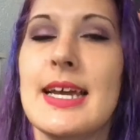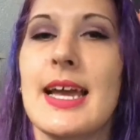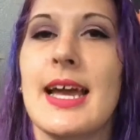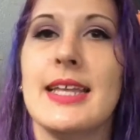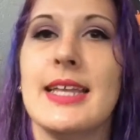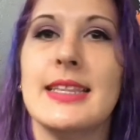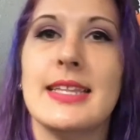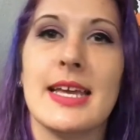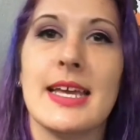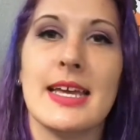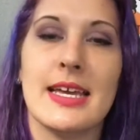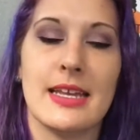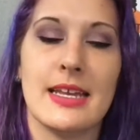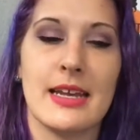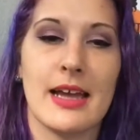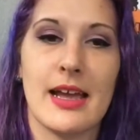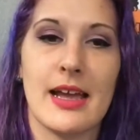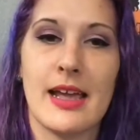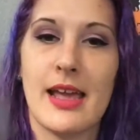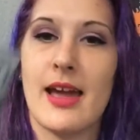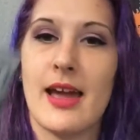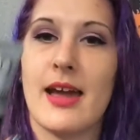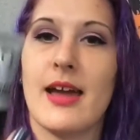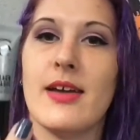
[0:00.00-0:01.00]
And then
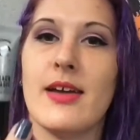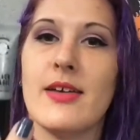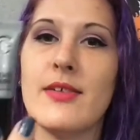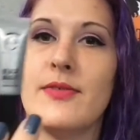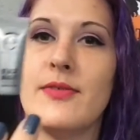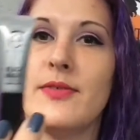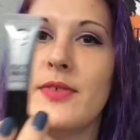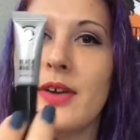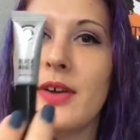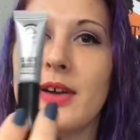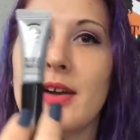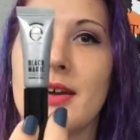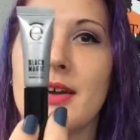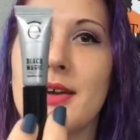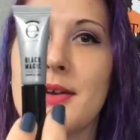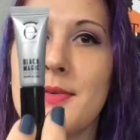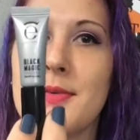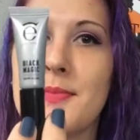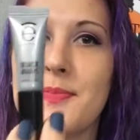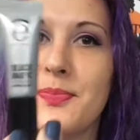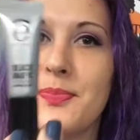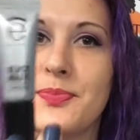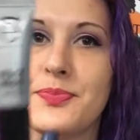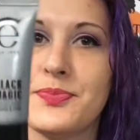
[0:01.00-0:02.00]
I have
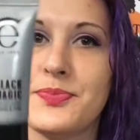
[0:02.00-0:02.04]
um,